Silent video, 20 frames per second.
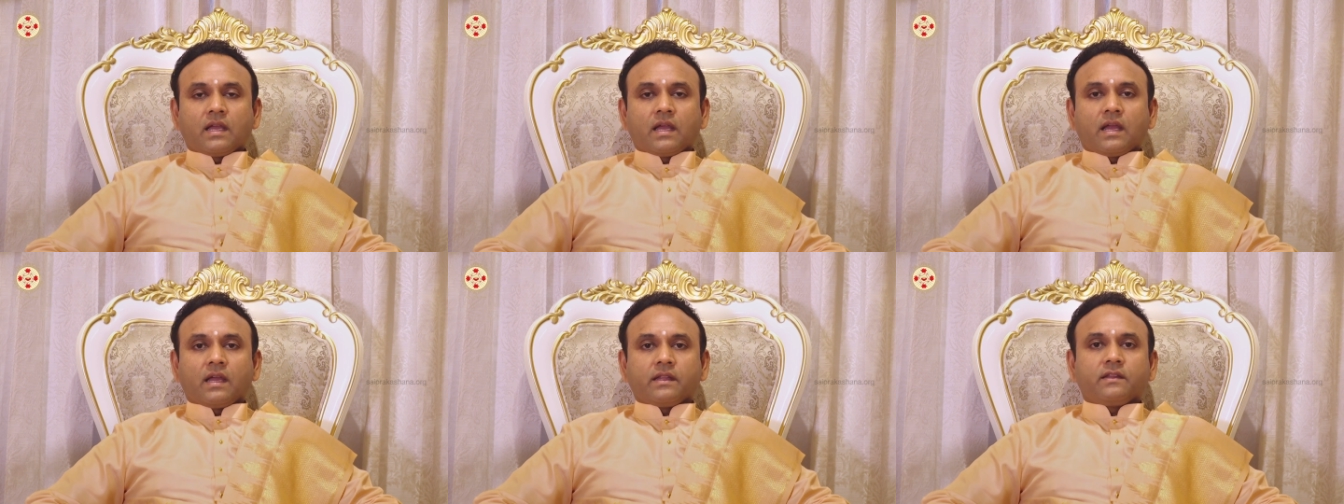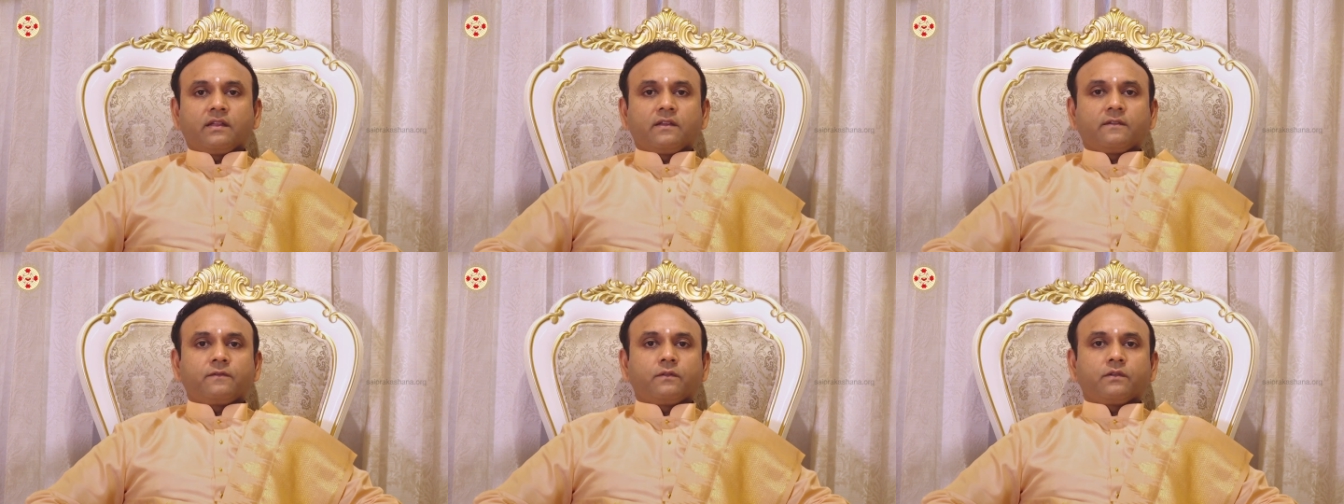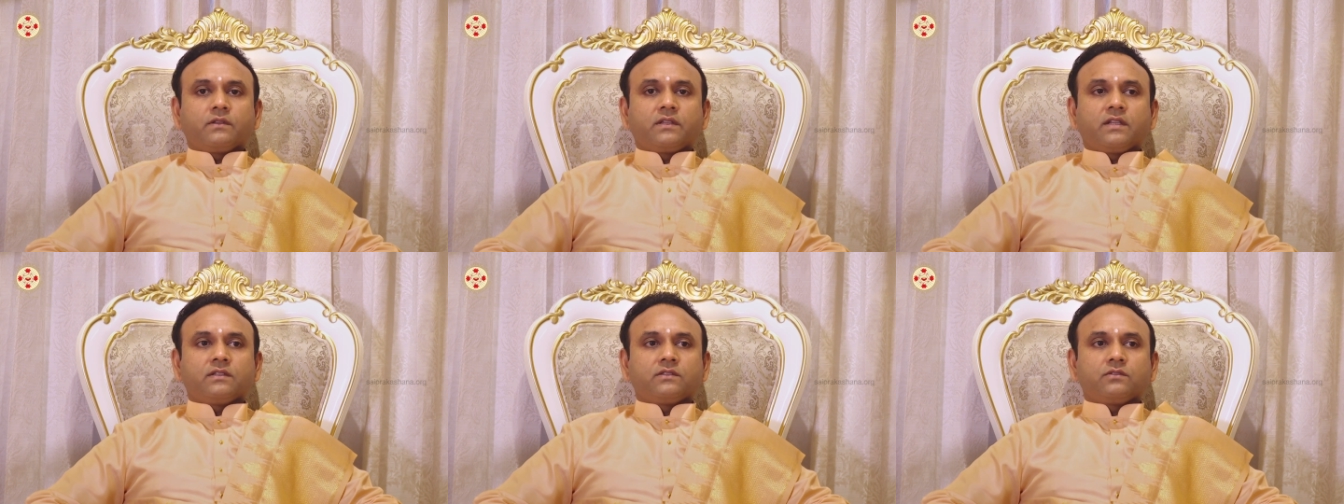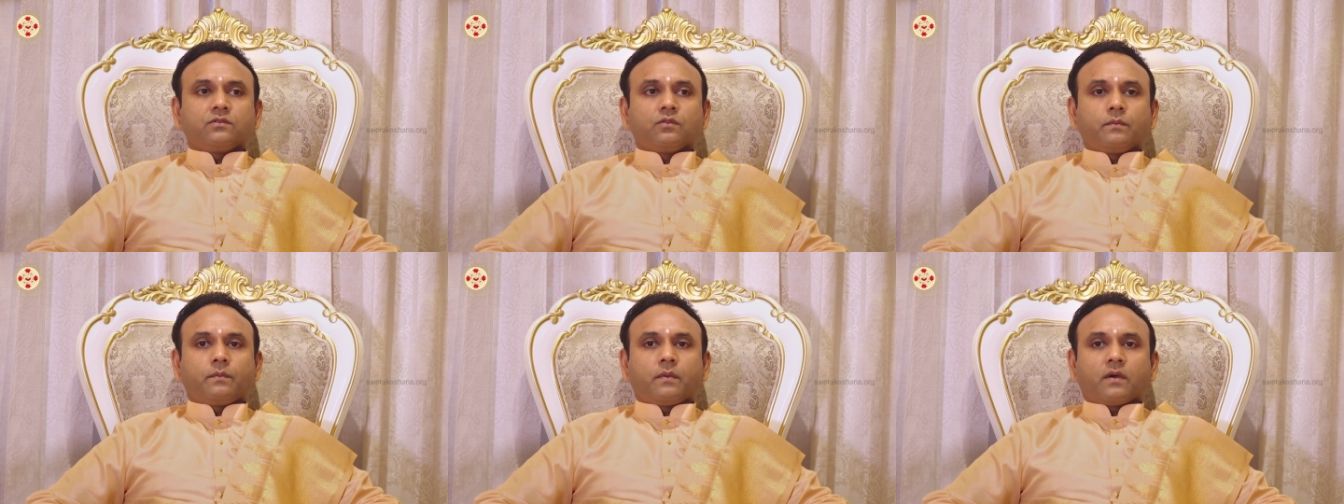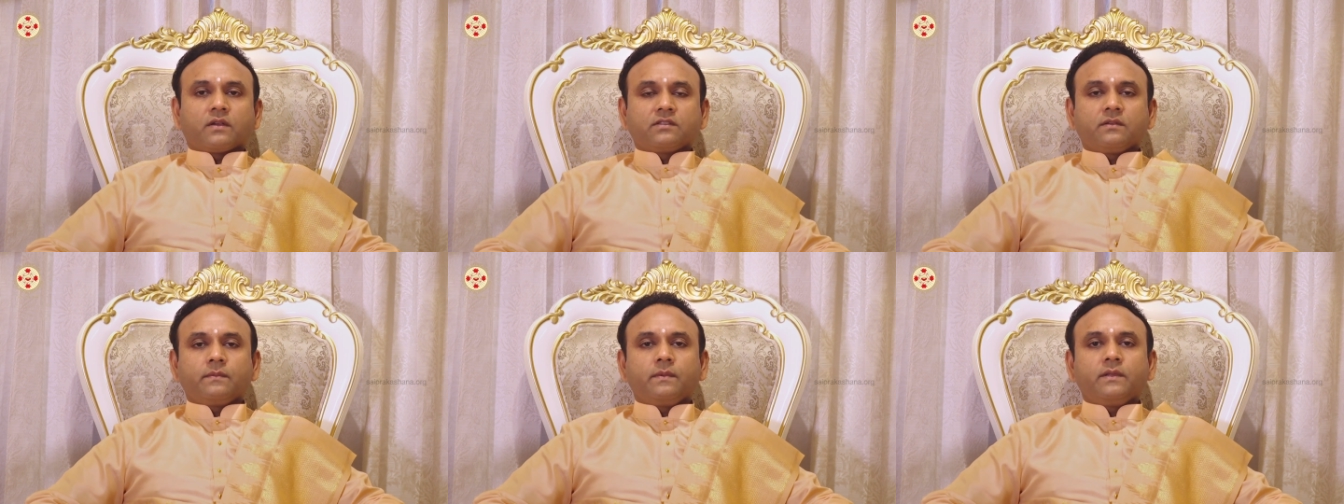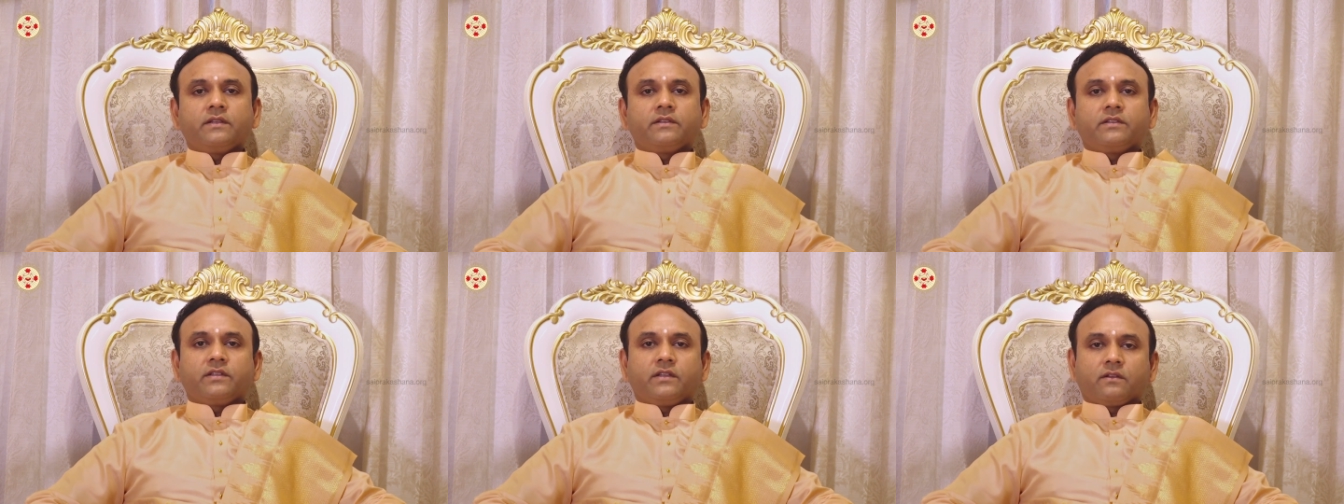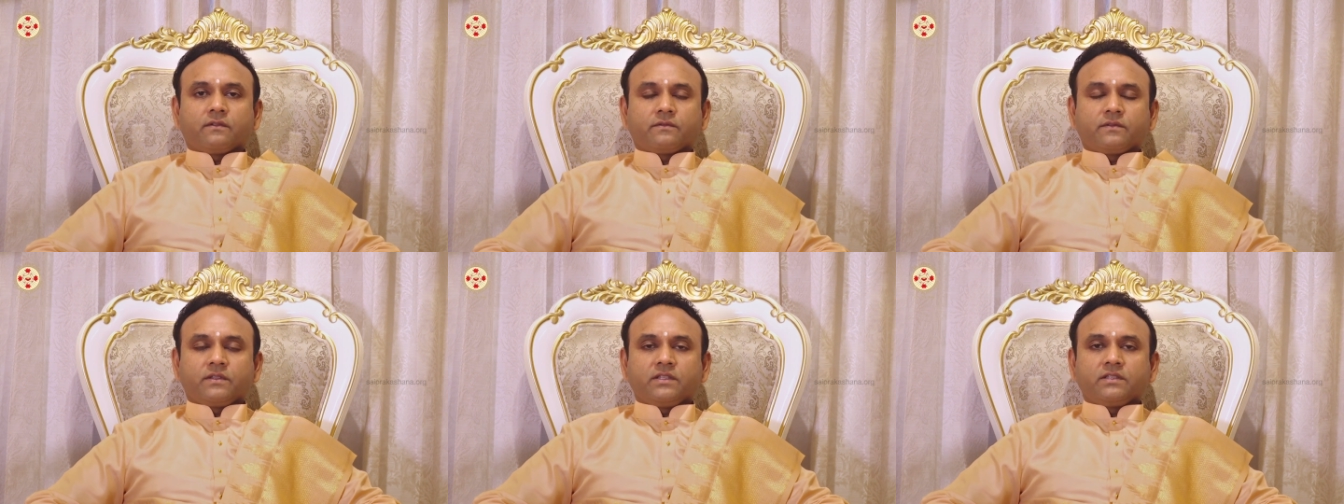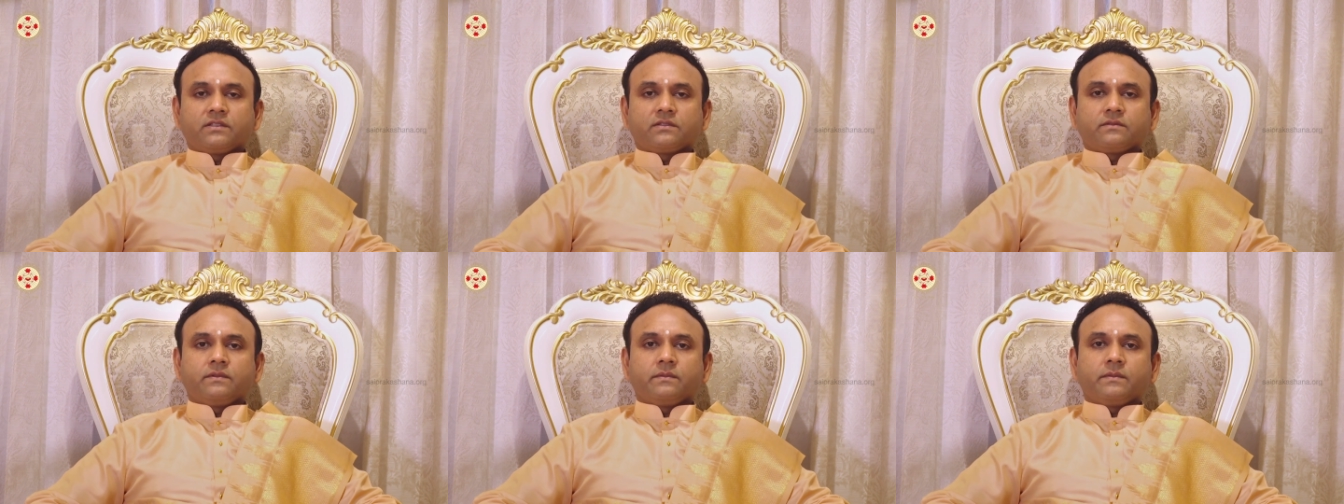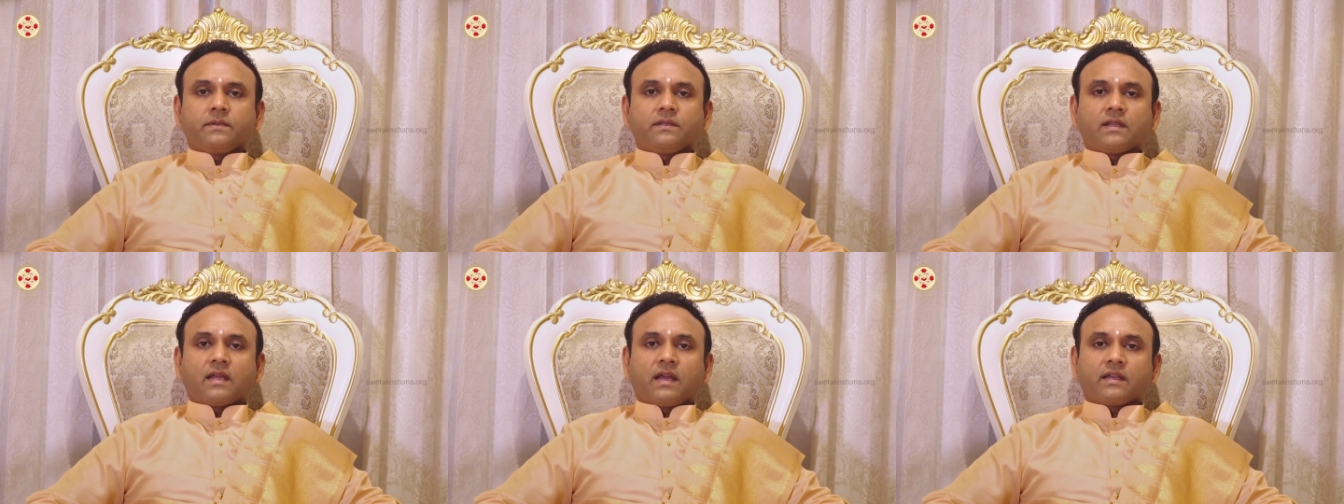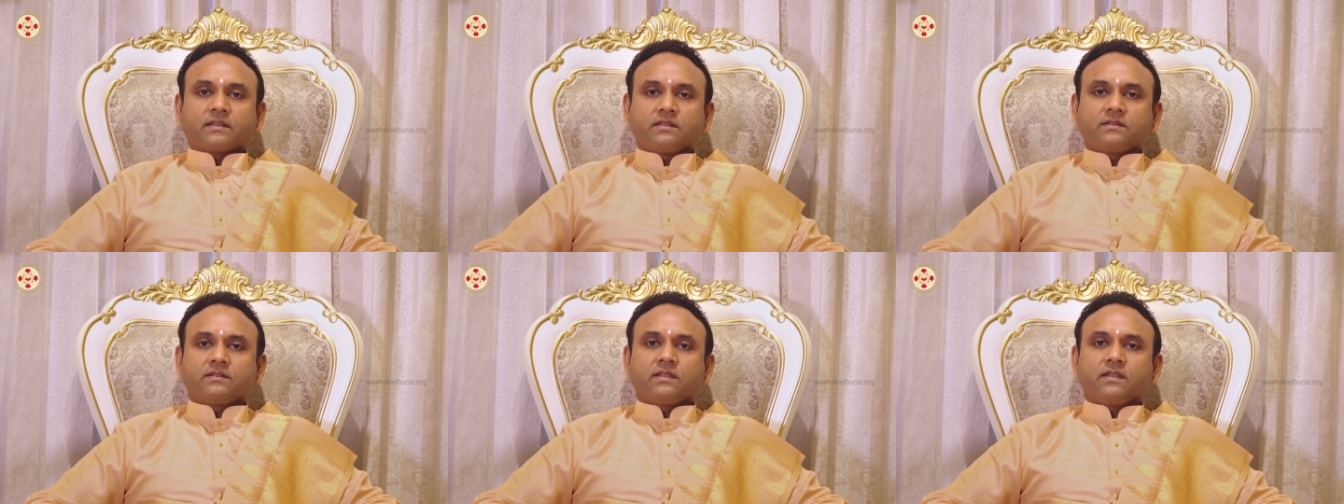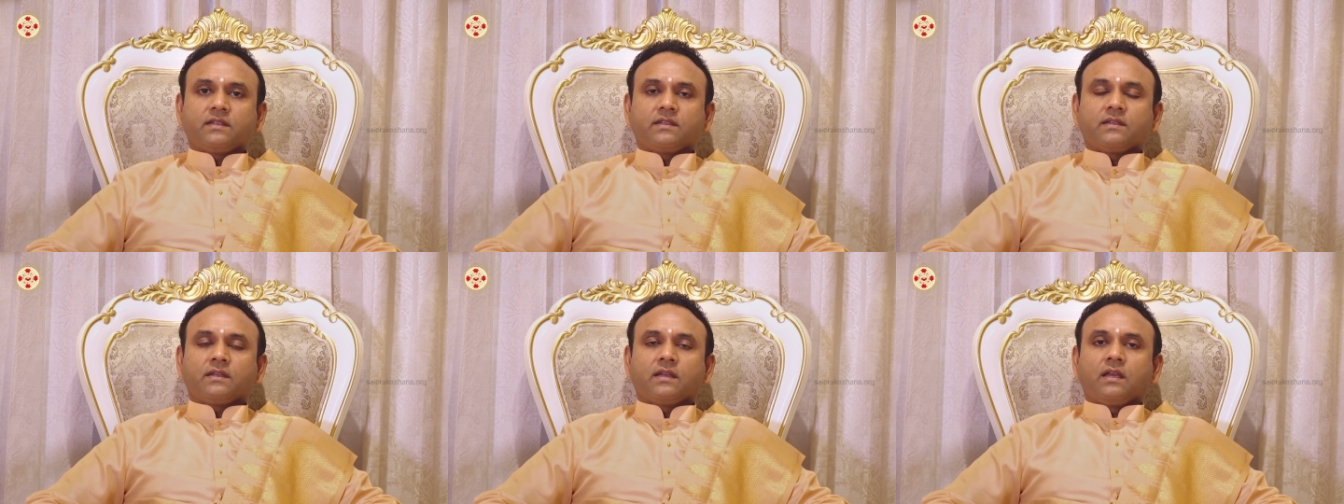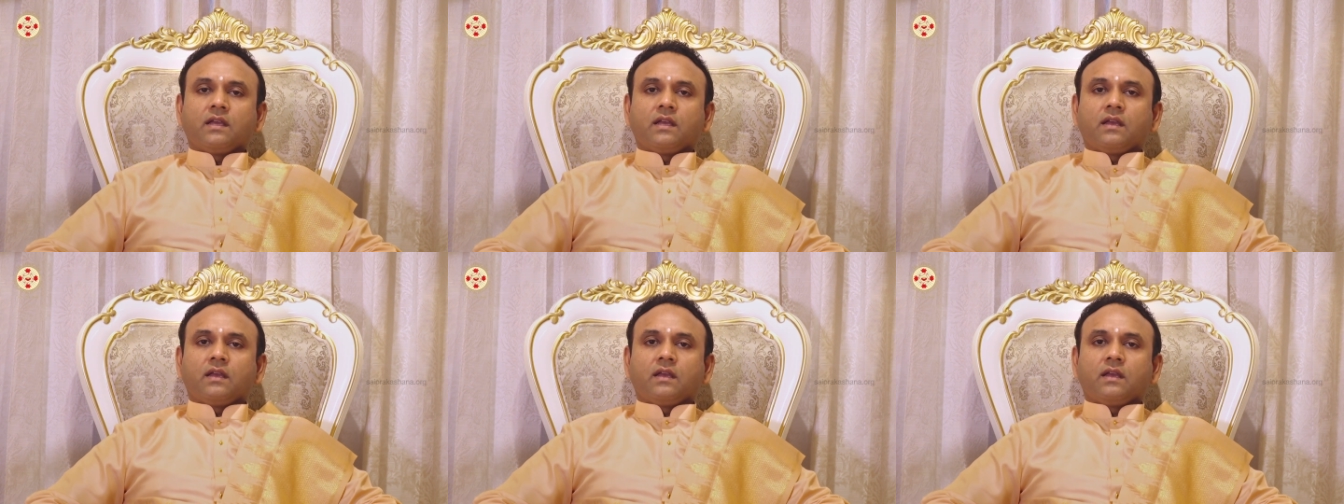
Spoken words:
And therefore, there is no possibility of these women accessing